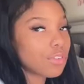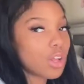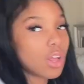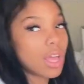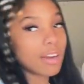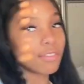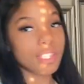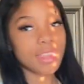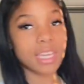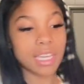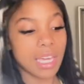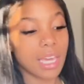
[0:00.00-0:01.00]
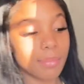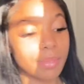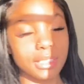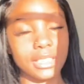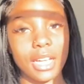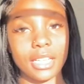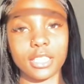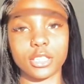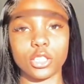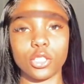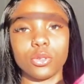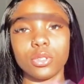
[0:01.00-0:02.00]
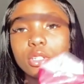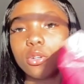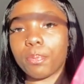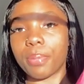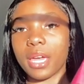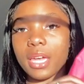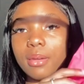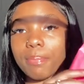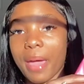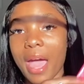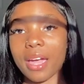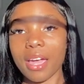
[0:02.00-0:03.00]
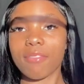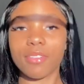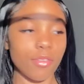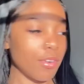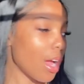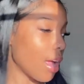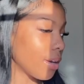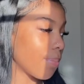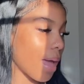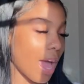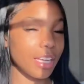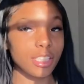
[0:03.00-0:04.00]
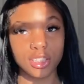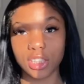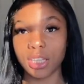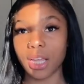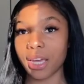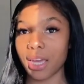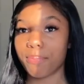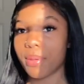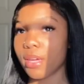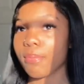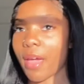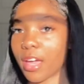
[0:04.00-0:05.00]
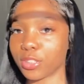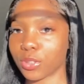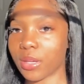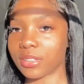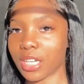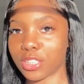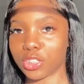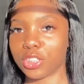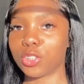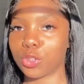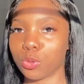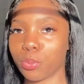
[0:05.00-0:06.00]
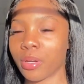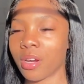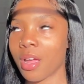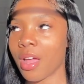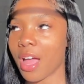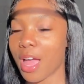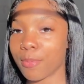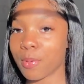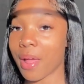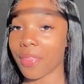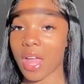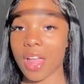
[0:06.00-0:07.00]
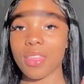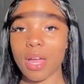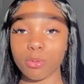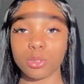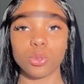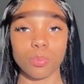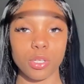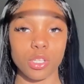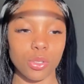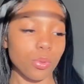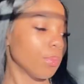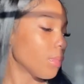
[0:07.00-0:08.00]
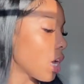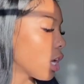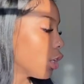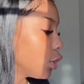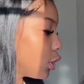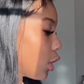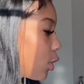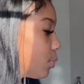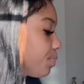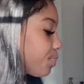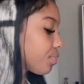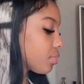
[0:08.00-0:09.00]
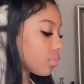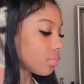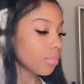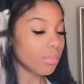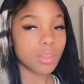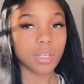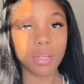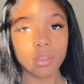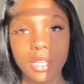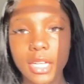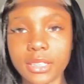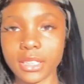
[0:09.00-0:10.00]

all everything came inside this cute little pink bag I've never gotten a package in like a pink bag so I was actually super hyped about that that was super cute so let's